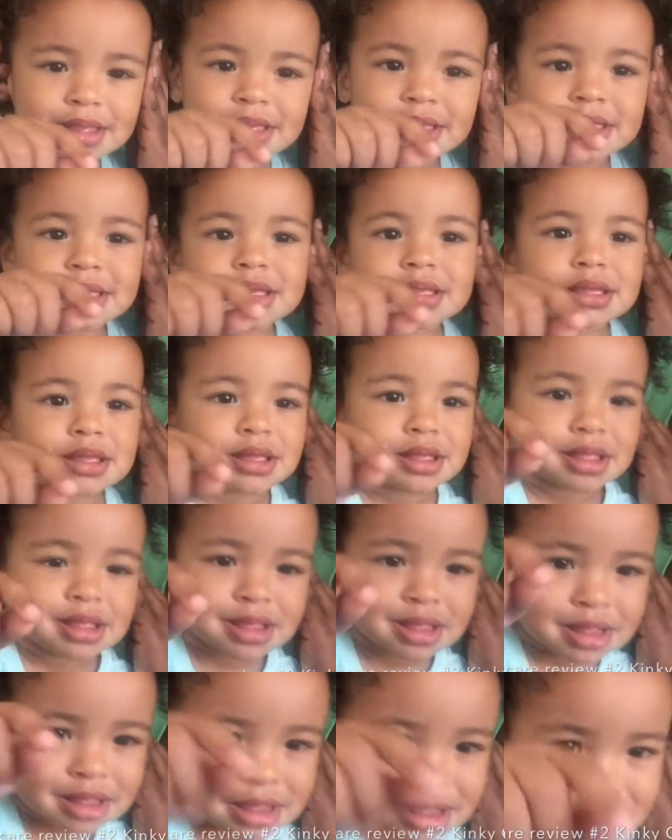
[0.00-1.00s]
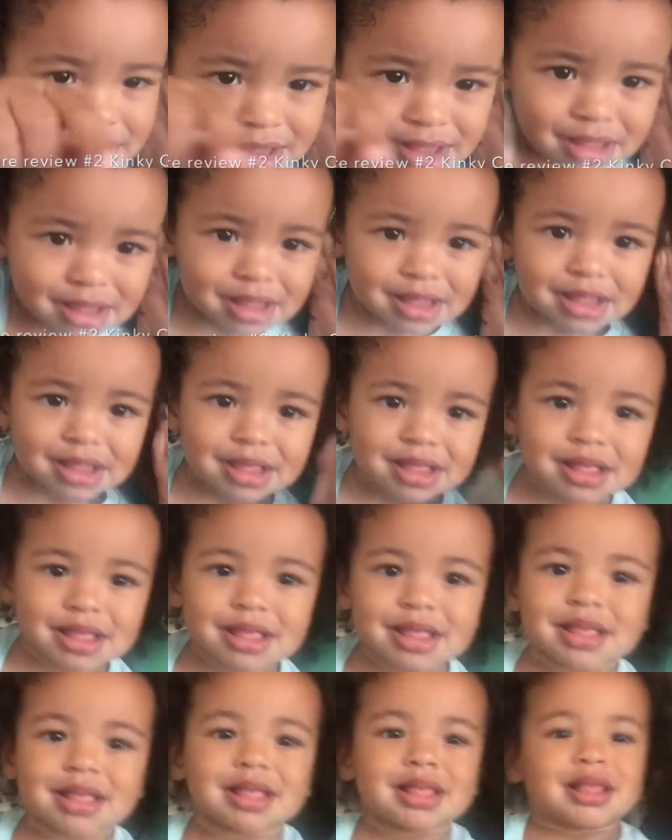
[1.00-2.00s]
we're, you're not going to press it yet.
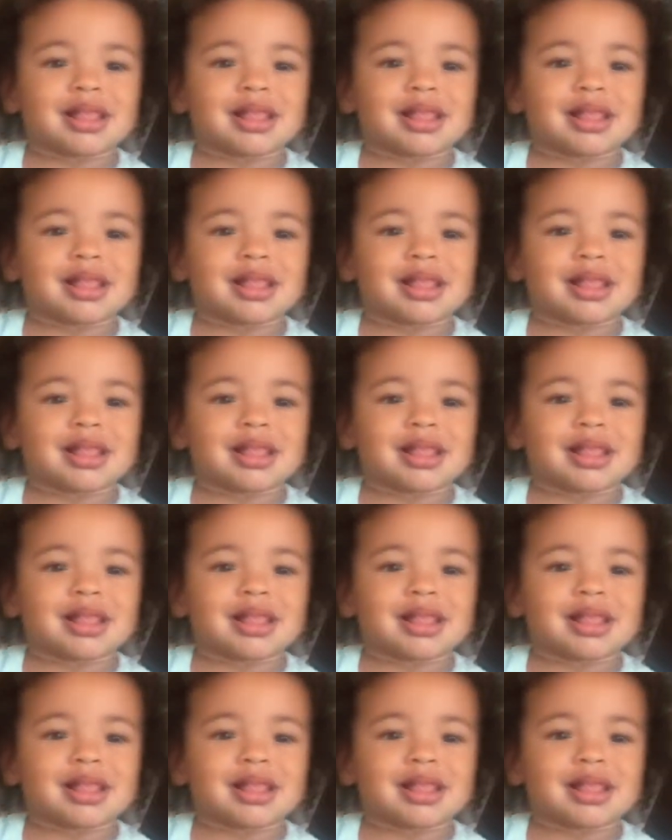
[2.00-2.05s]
